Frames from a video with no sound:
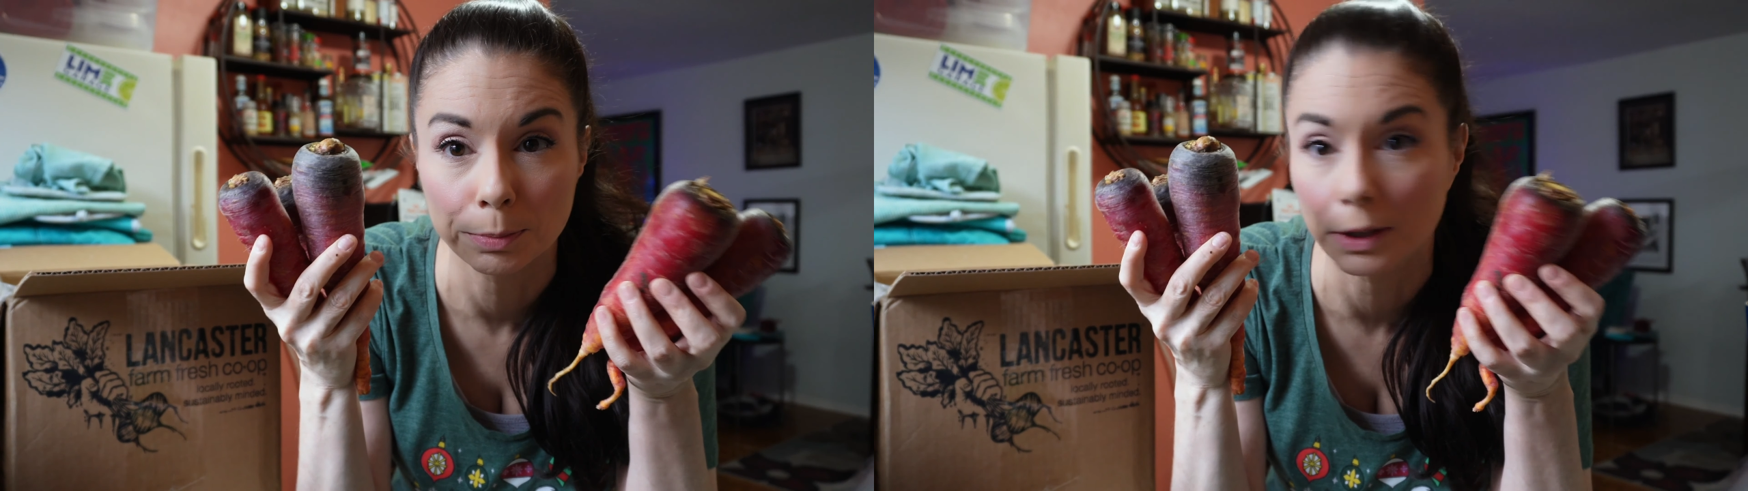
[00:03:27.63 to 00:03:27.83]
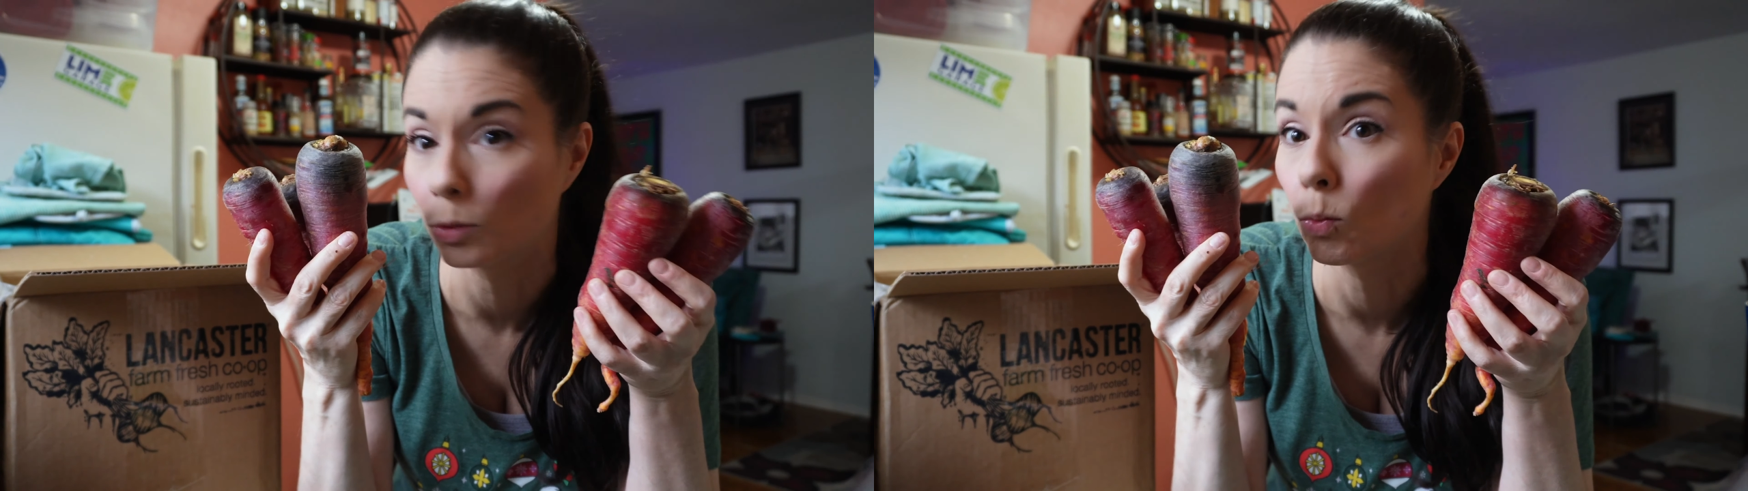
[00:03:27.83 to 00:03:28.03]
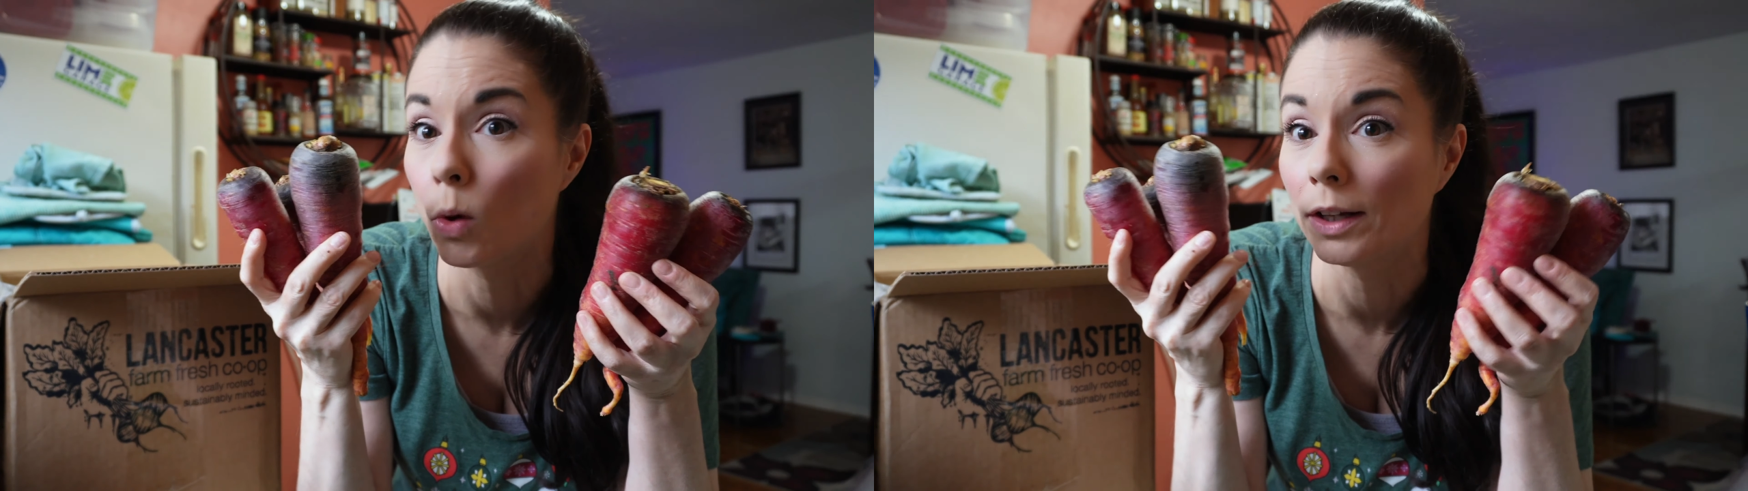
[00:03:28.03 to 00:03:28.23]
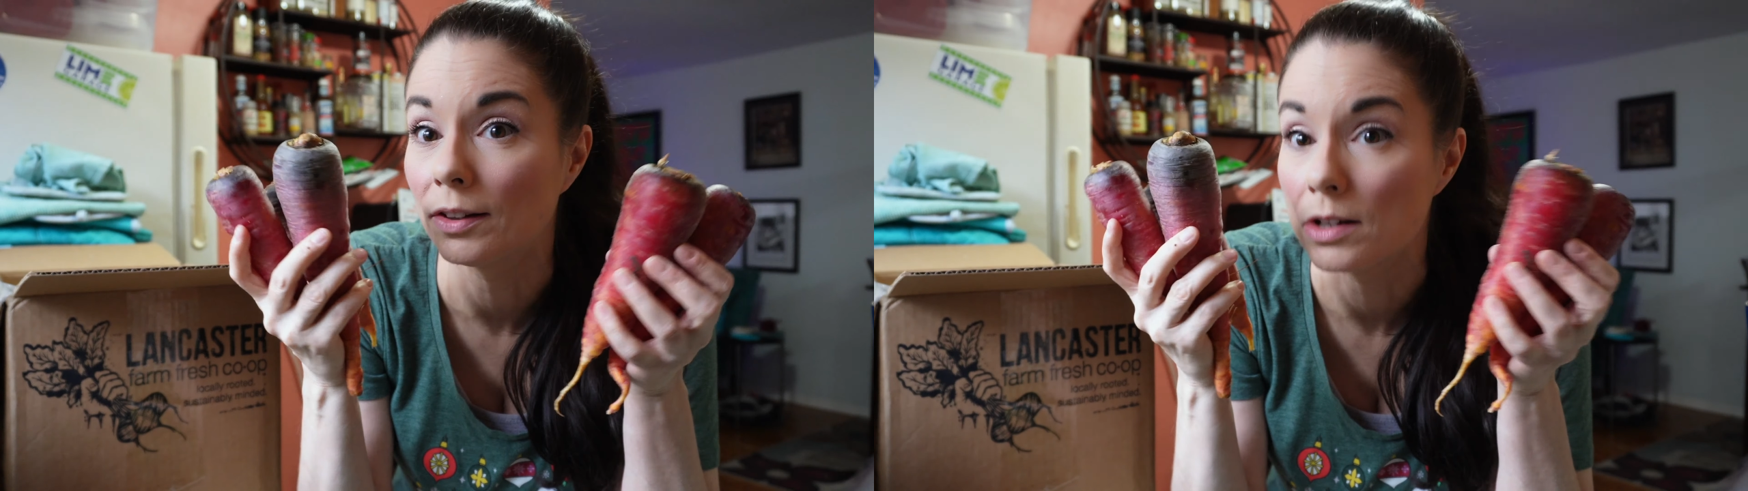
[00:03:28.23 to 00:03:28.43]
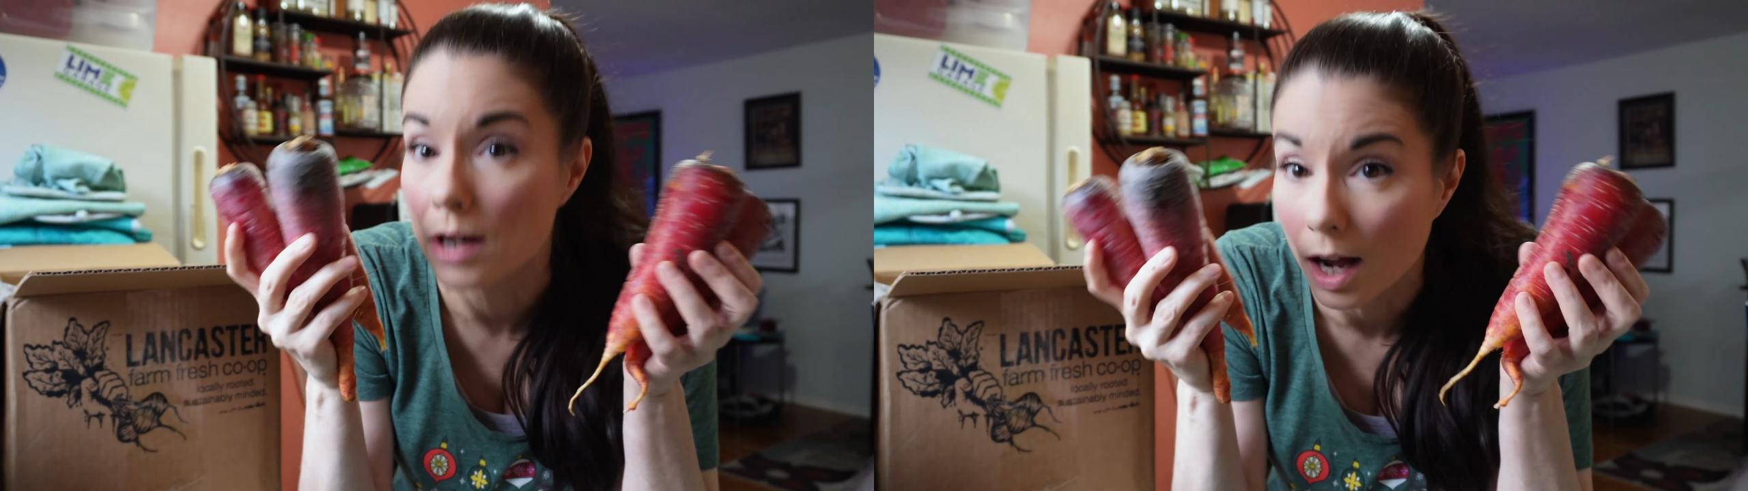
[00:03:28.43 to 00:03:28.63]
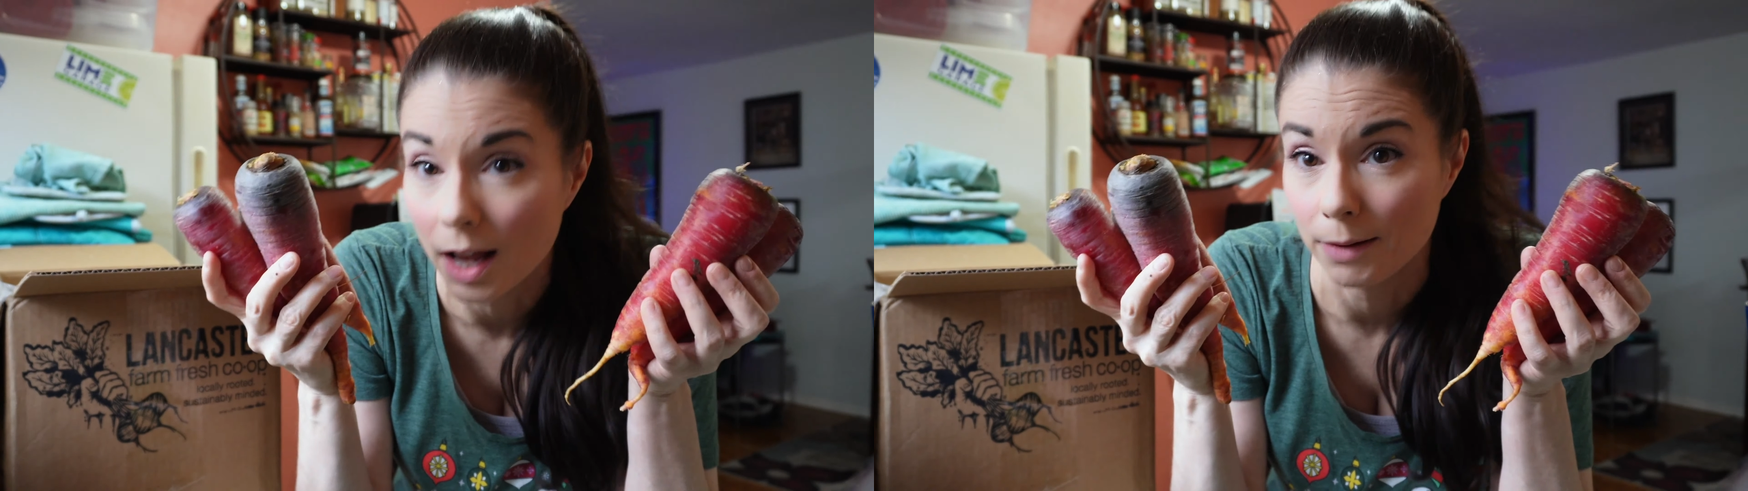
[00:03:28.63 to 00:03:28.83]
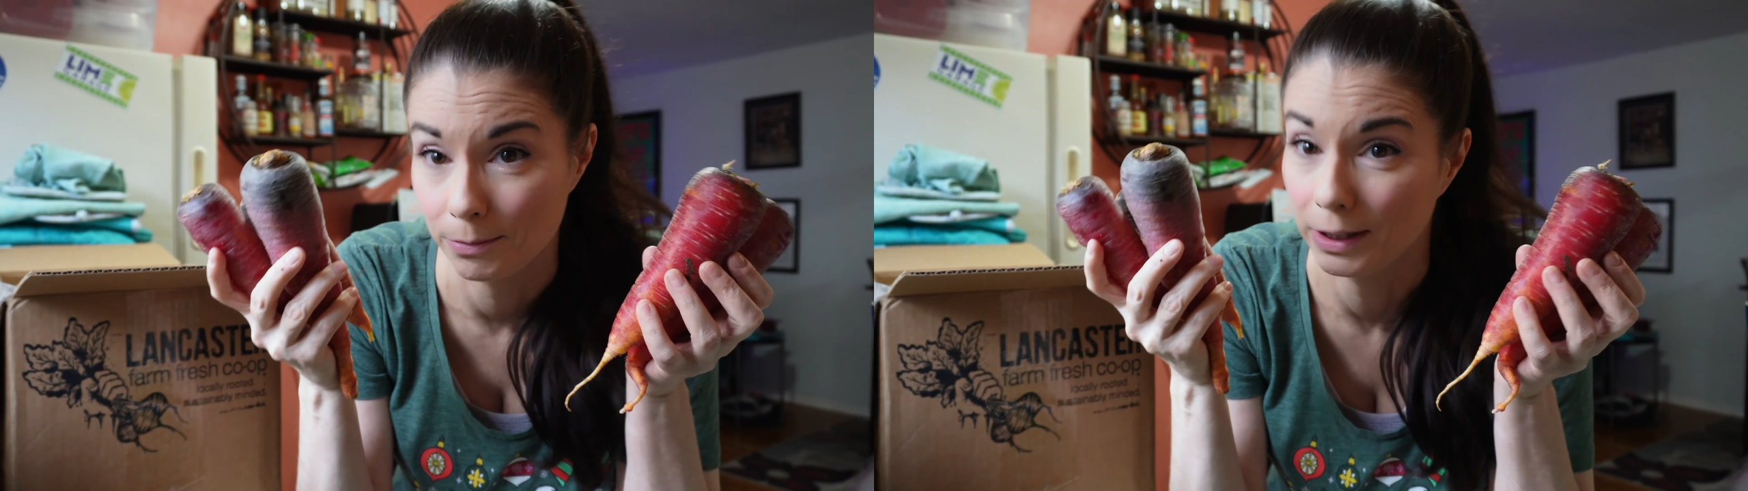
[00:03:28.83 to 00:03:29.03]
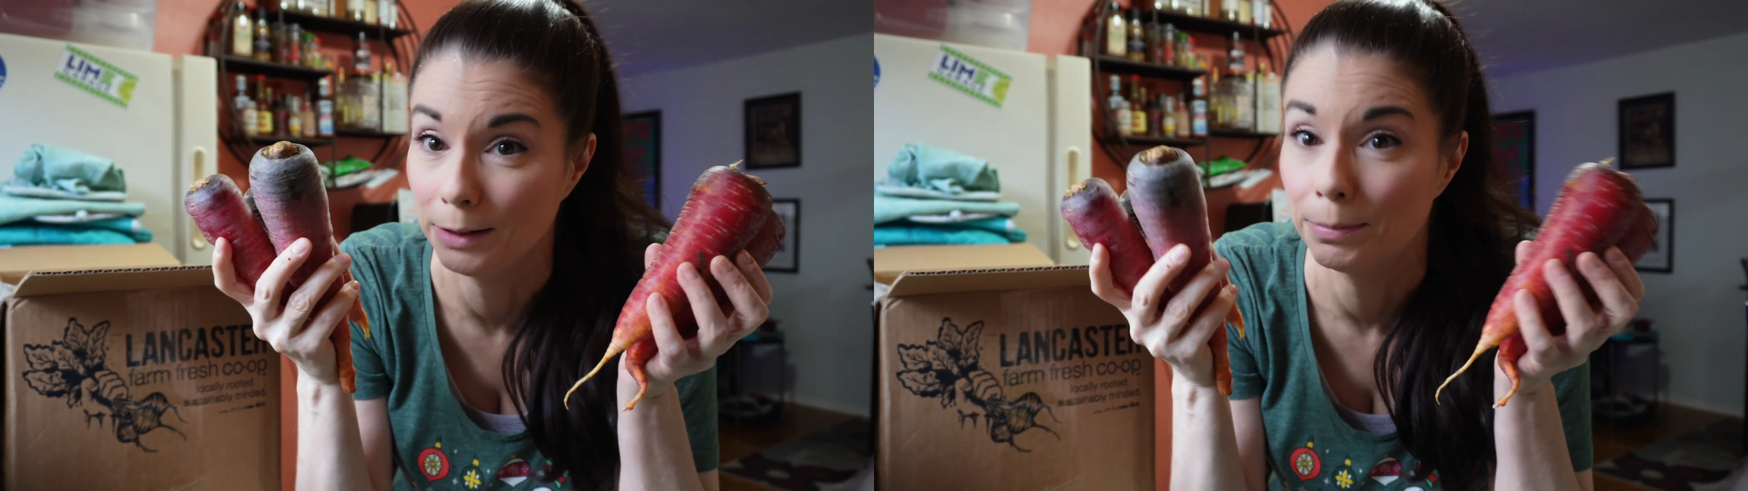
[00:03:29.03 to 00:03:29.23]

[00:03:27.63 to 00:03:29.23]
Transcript: but it was not mini